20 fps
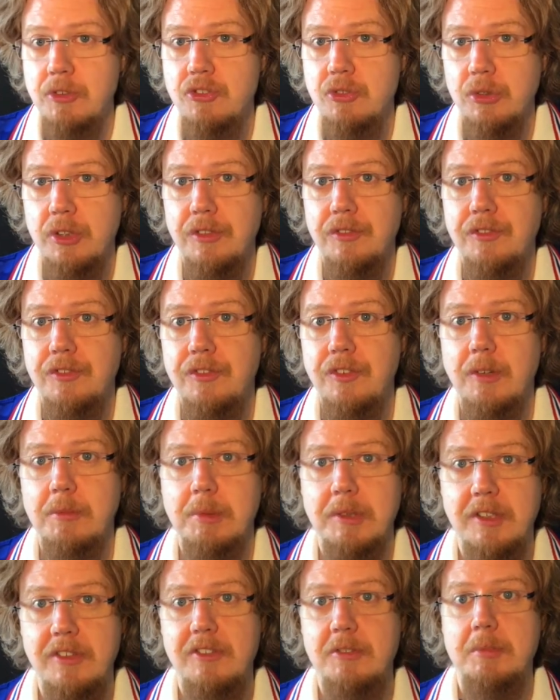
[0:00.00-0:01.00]
should have
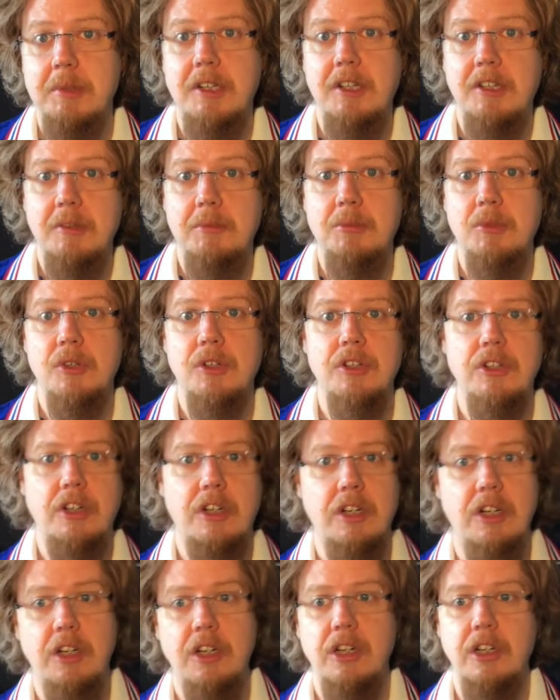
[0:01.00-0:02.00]
participated in more
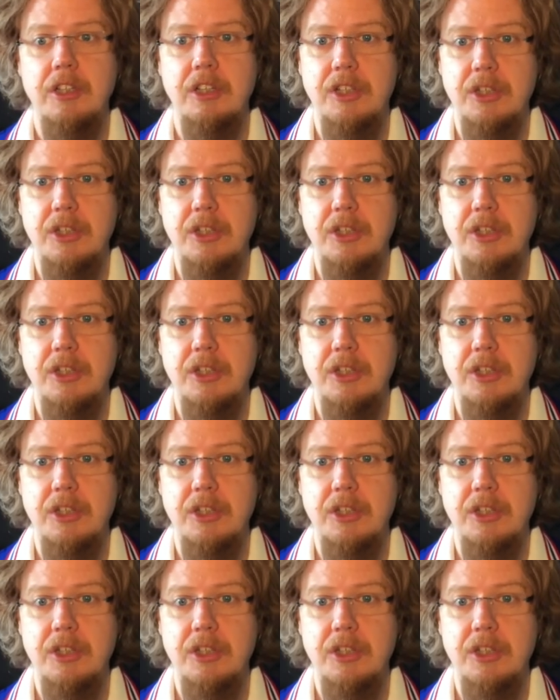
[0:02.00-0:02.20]
uh,